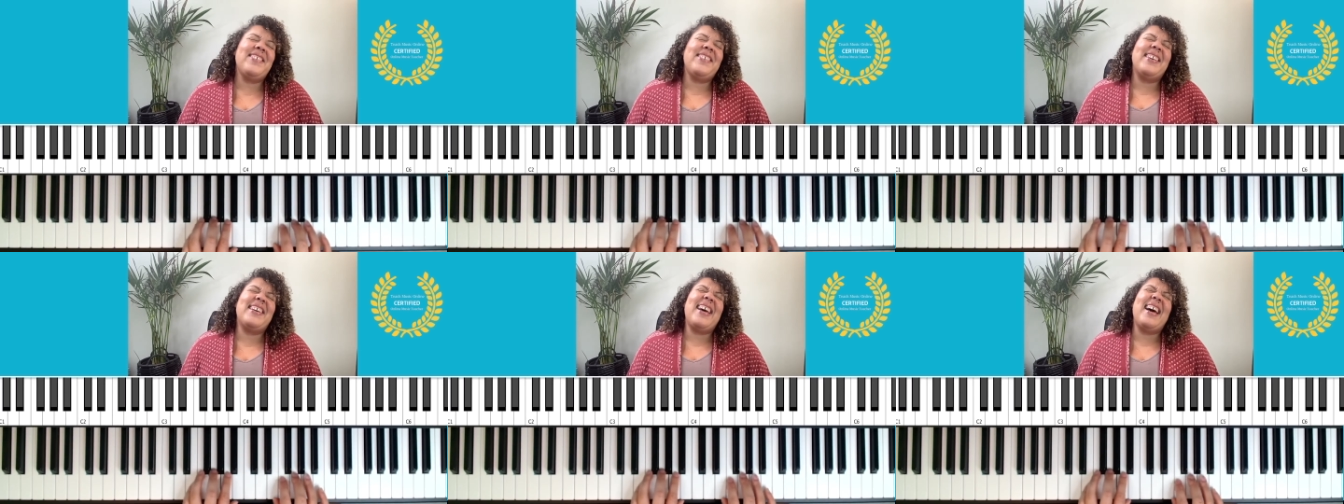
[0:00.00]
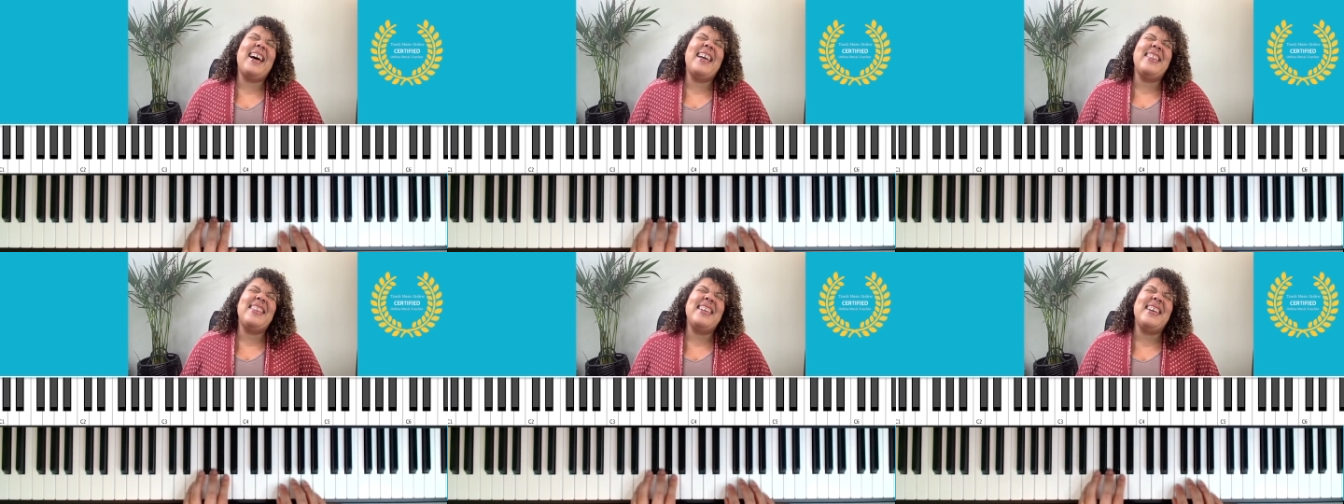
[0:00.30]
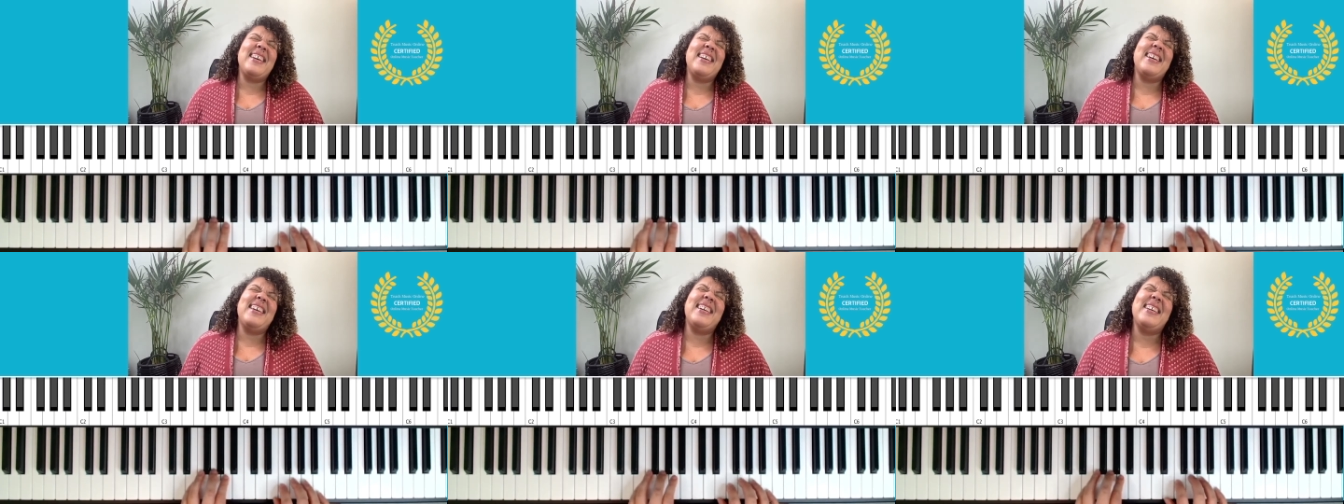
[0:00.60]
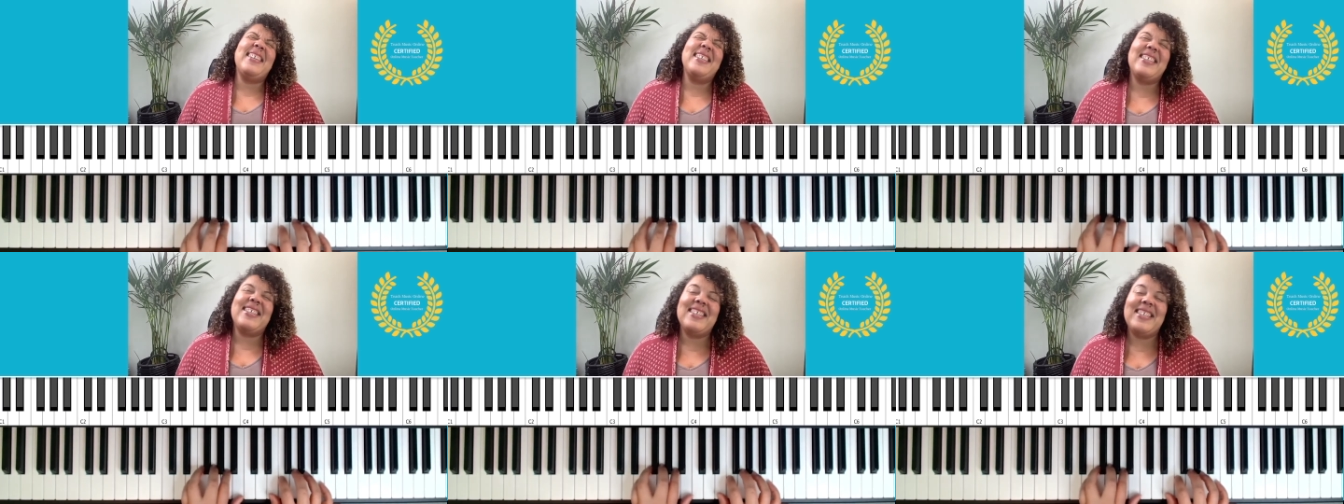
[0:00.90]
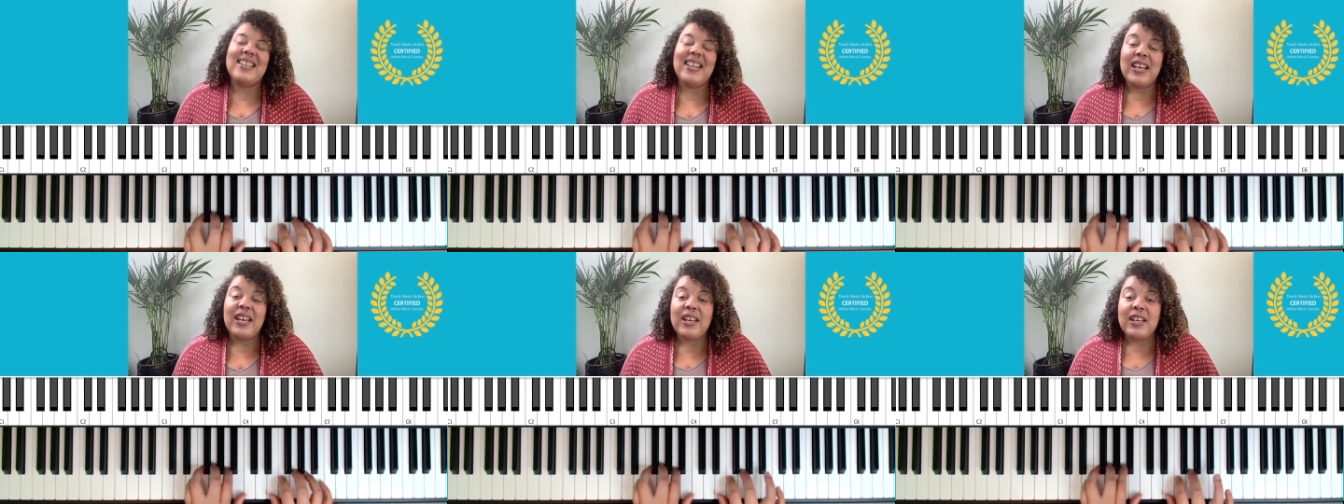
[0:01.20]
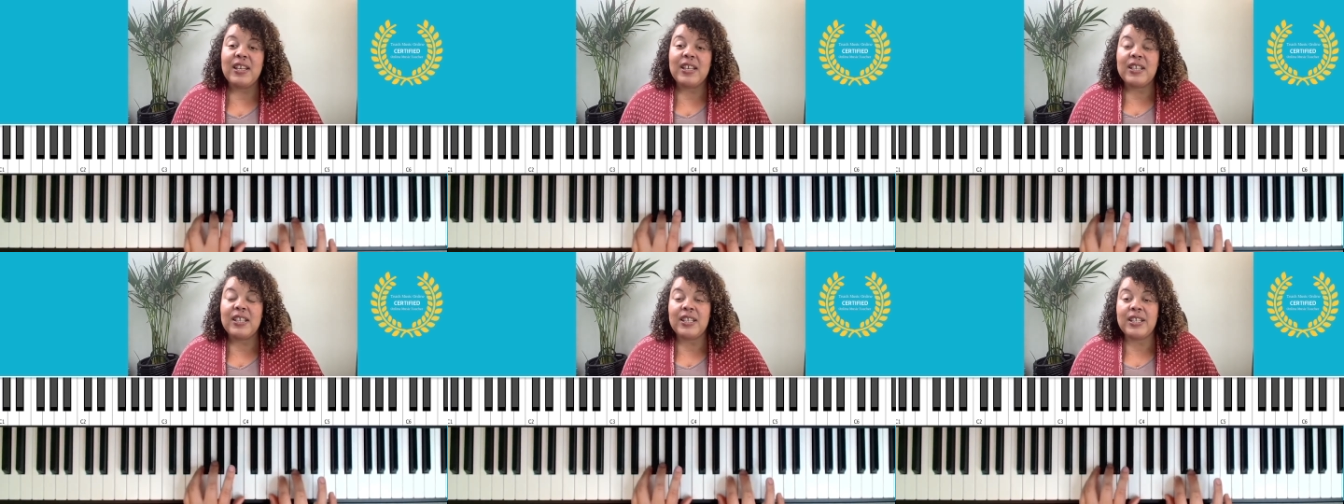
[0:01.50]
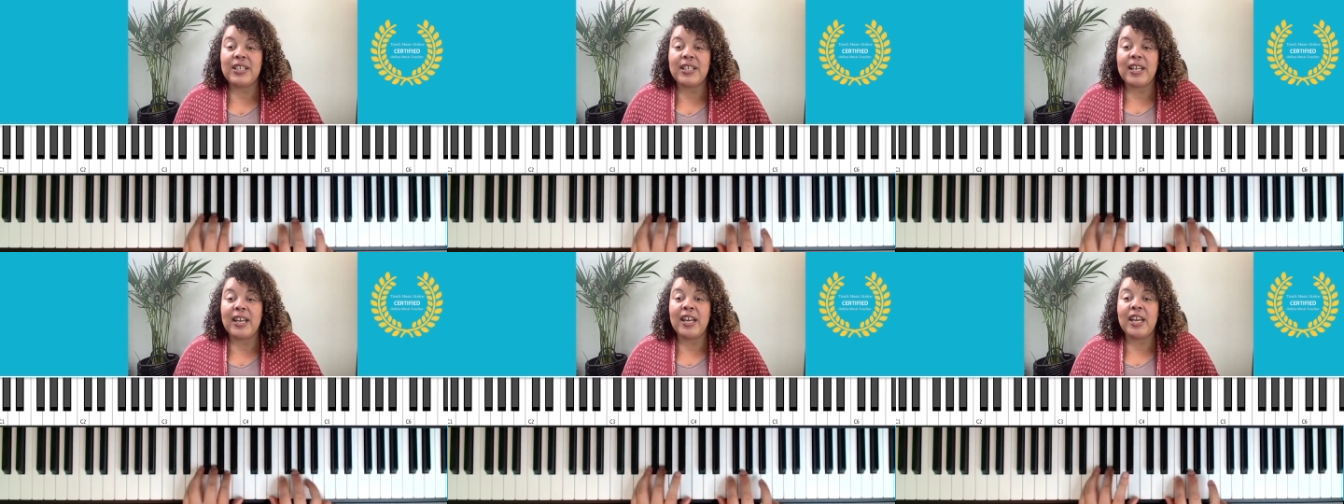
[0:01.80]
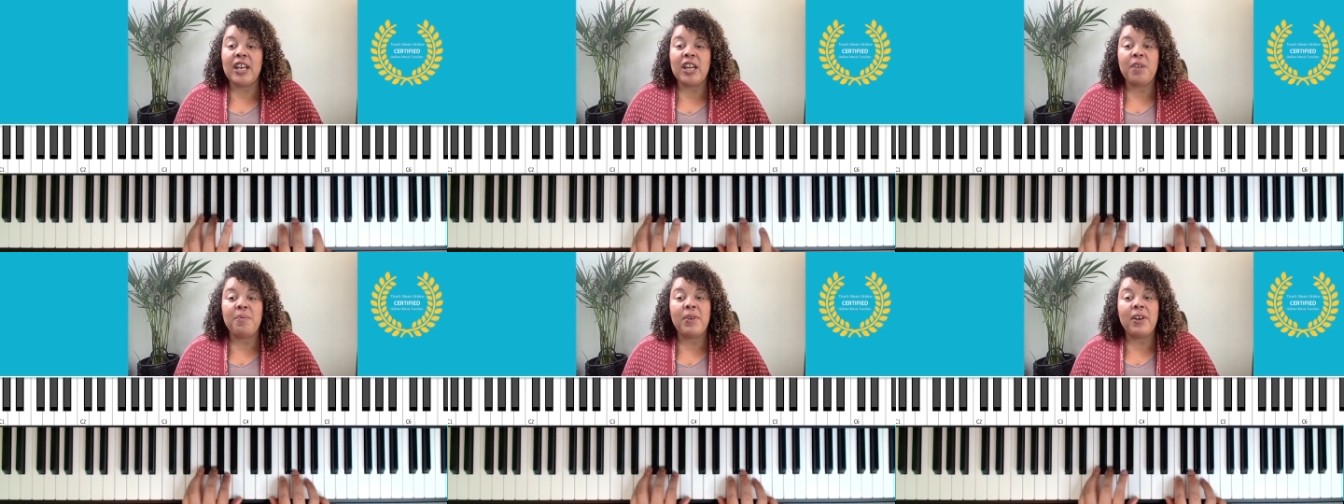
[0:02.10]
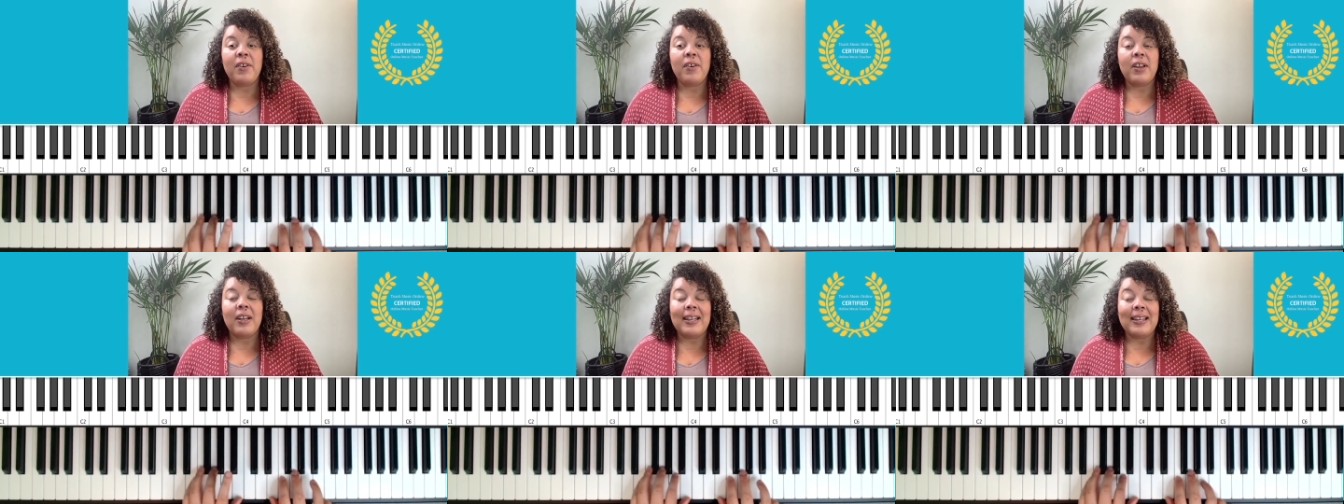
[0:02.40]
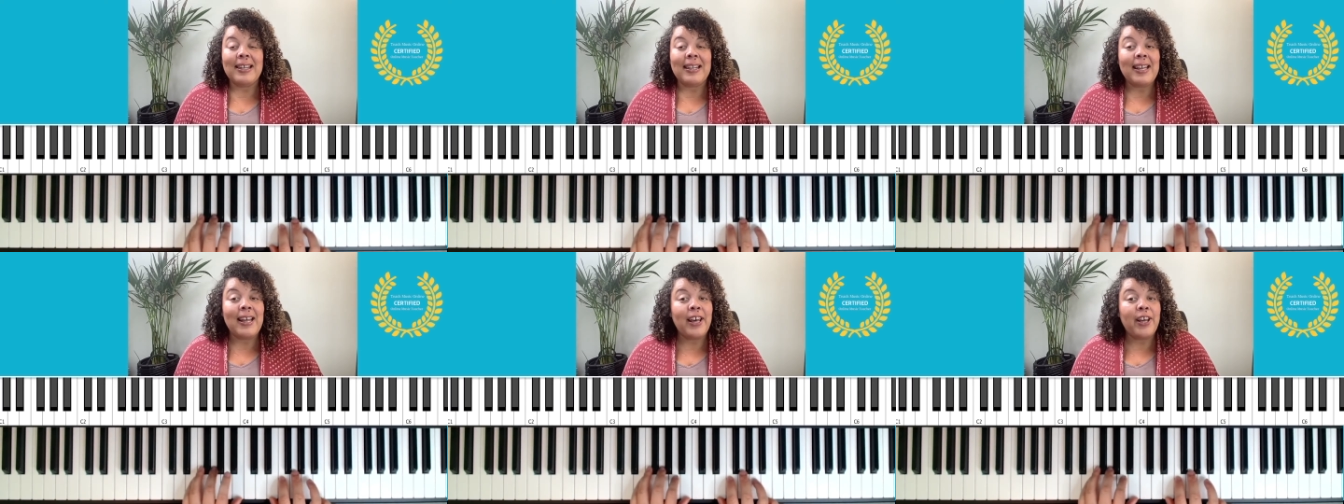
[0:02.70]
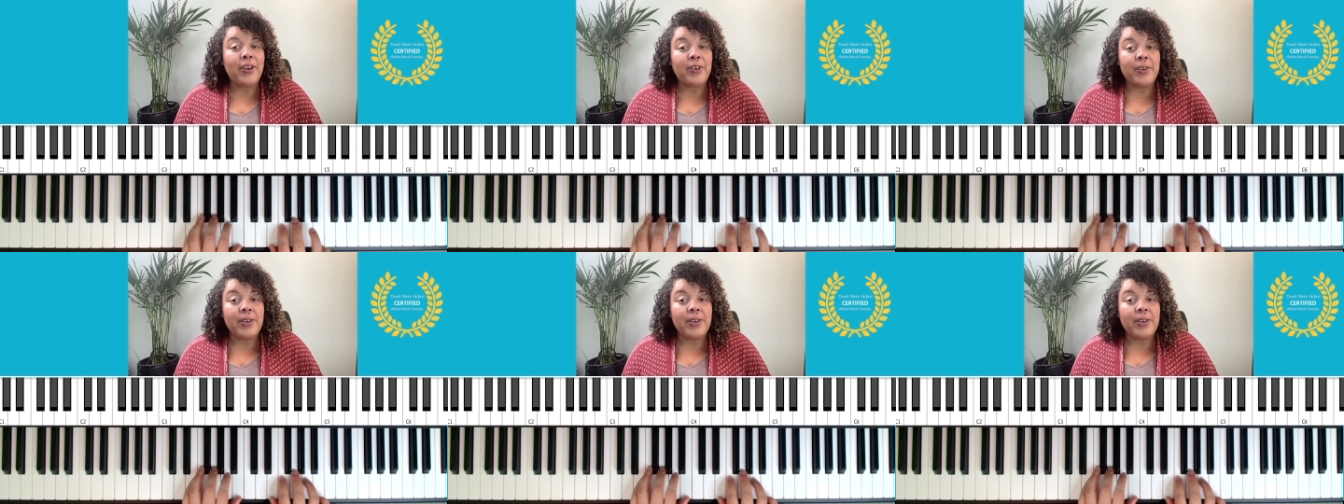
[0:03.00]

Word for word: got this. Same letter